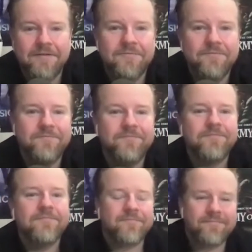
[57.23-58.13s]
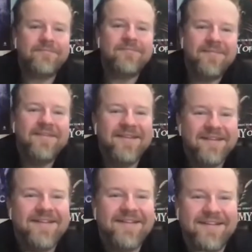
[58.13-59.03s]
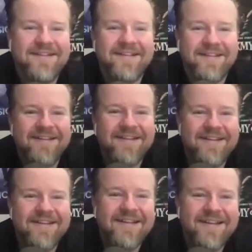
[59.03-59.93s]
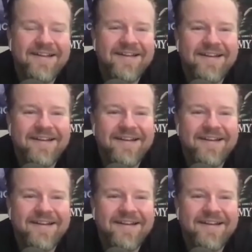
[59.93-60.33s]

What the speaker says: The person shown says nothing.